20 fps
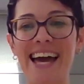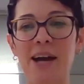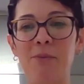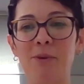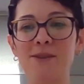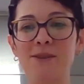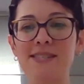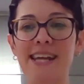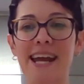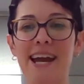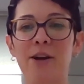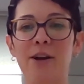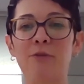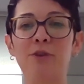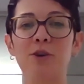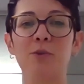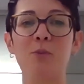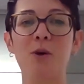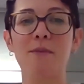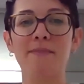said, we'll stay on a
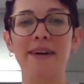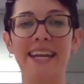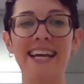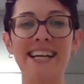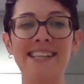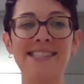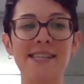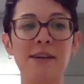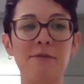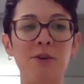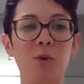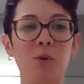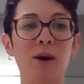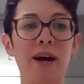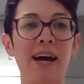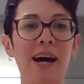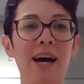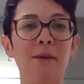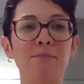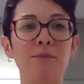few more minutes if you
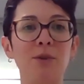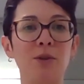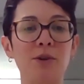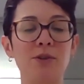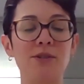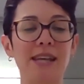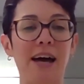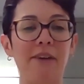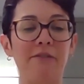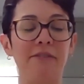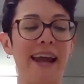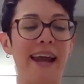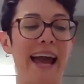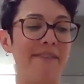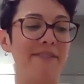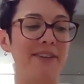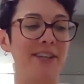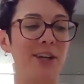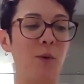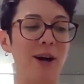want to unmute yourself and
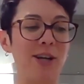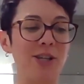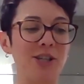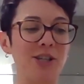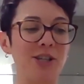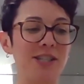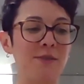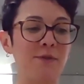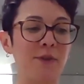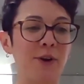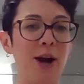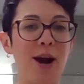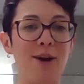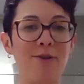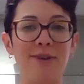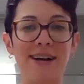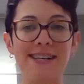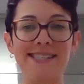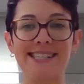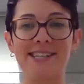have any questions for
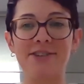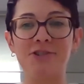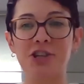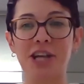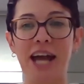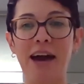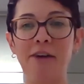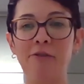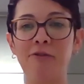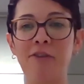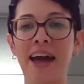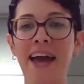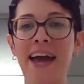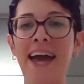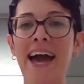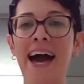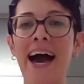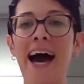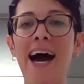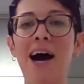our resident chef.
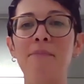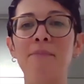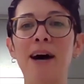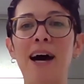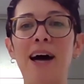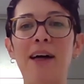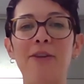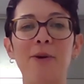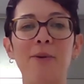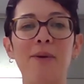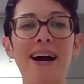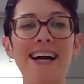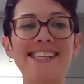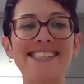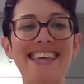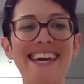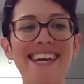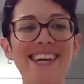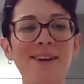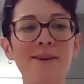Otherwise,
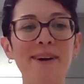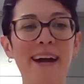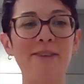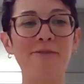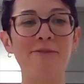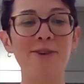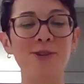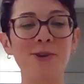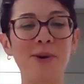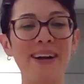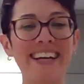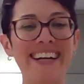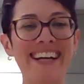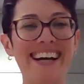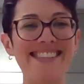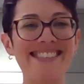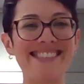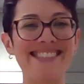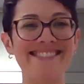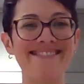thank you again for joining
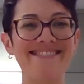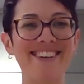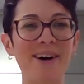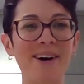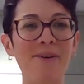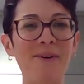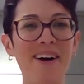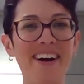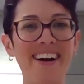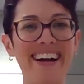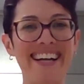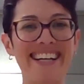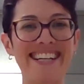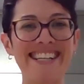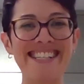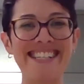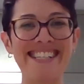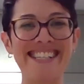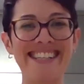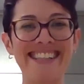us. Go
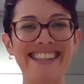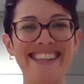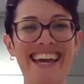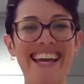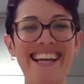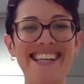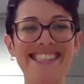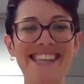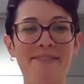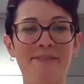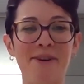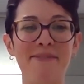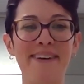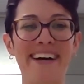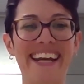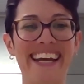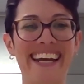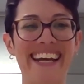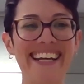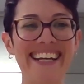Orange. Thanks,
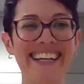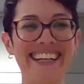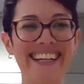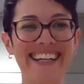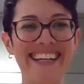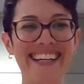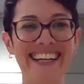everybody.